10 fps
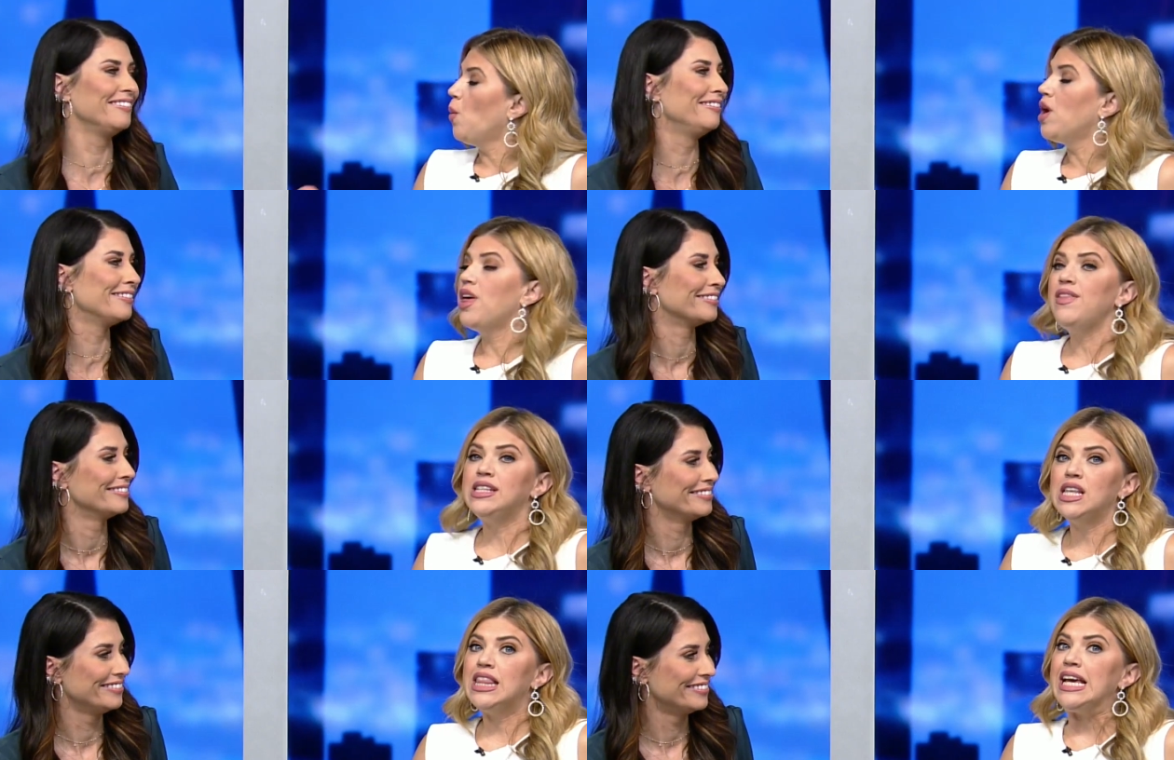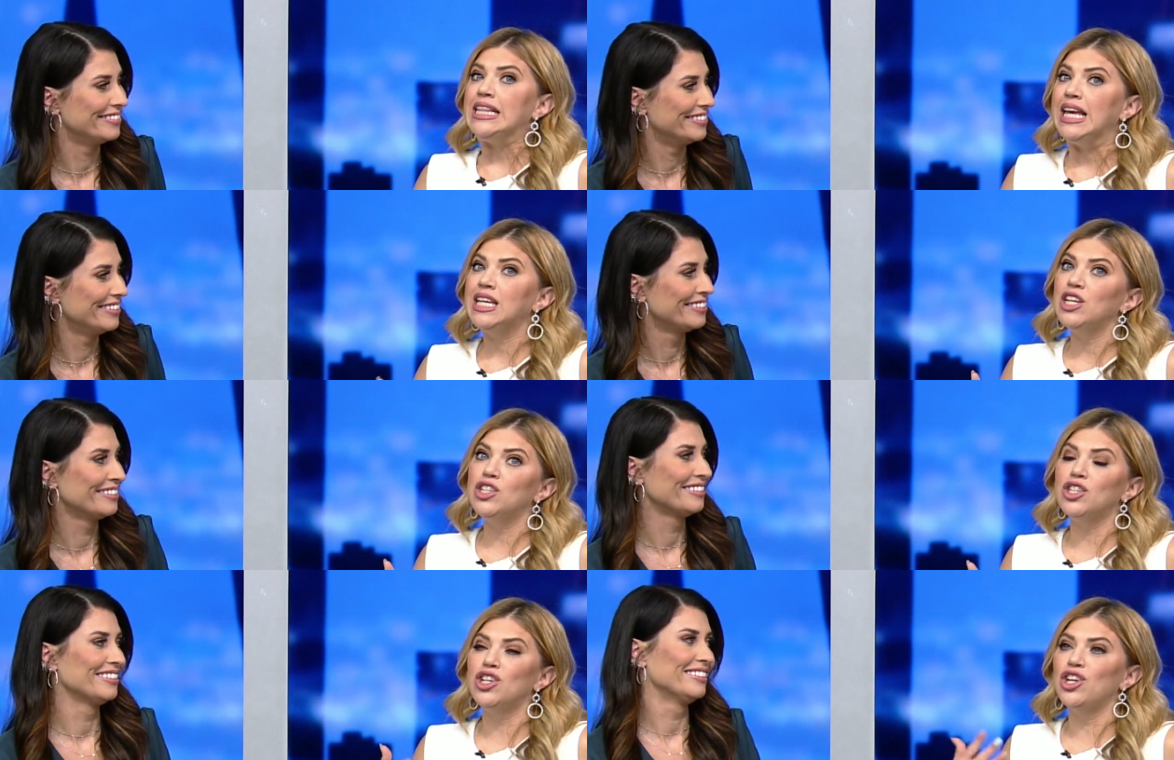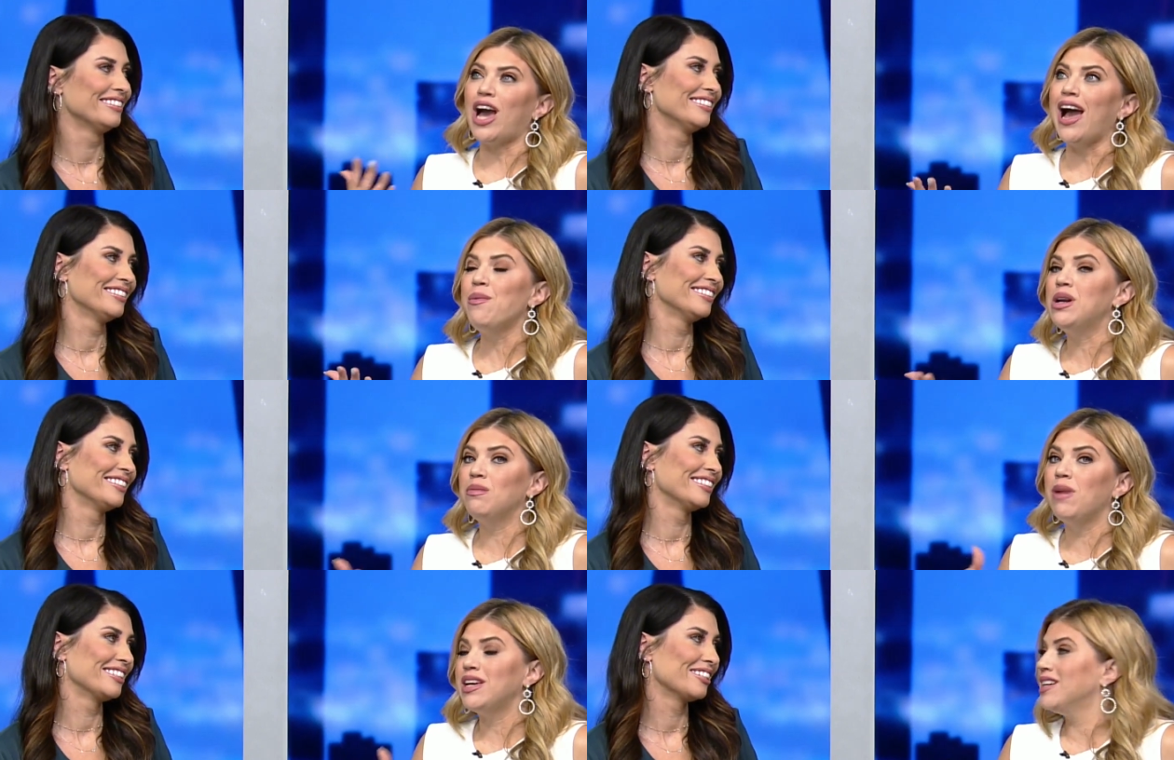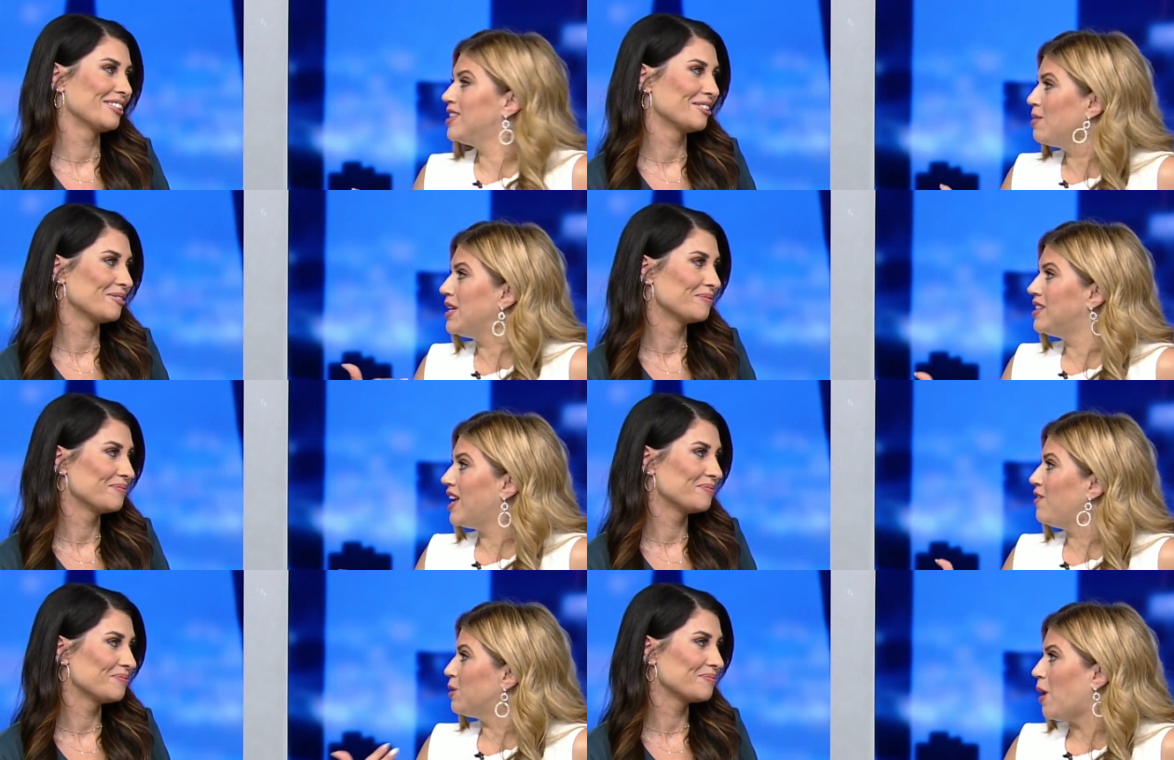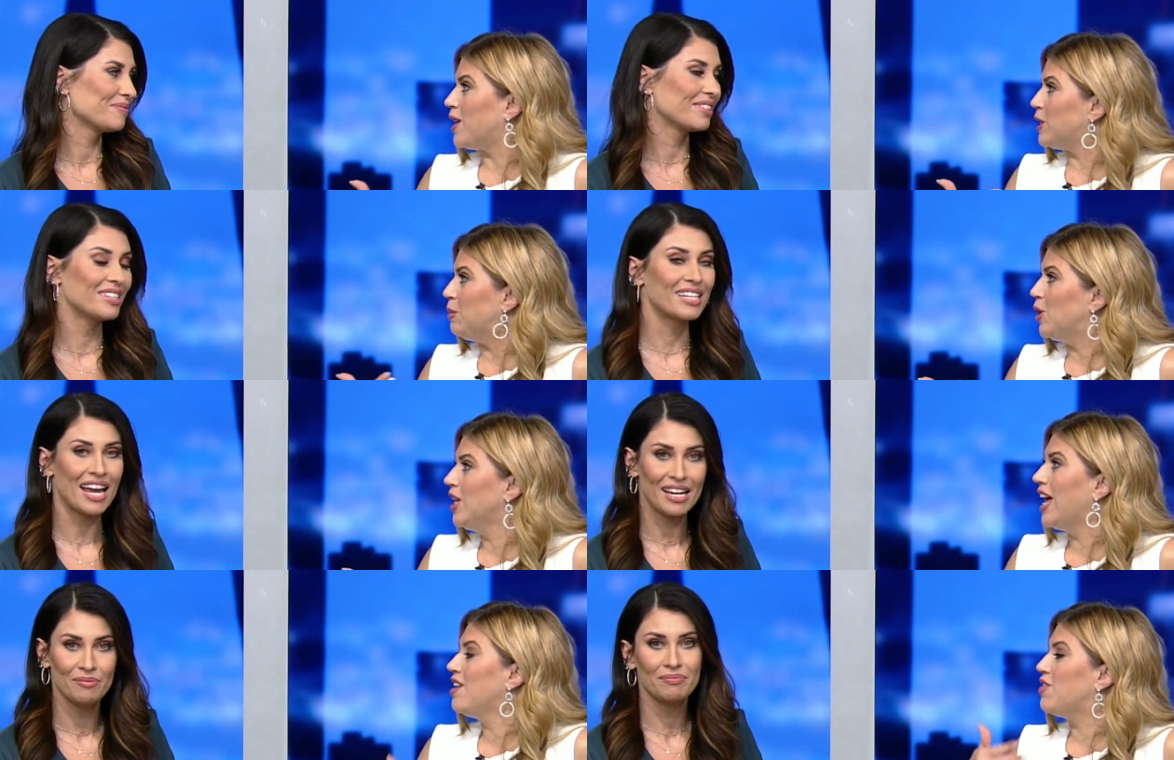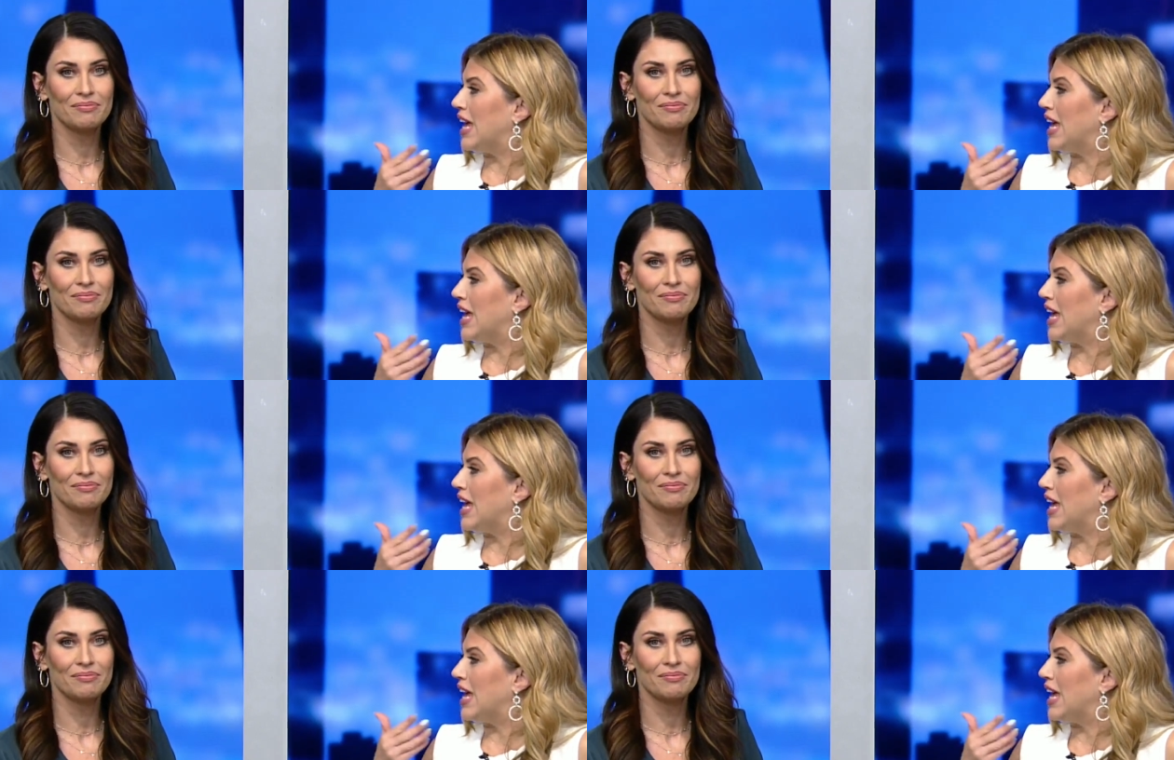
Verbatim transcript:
Speaker 1: well, and that's the thing. Like, I want my kids to be as safe as possible, and if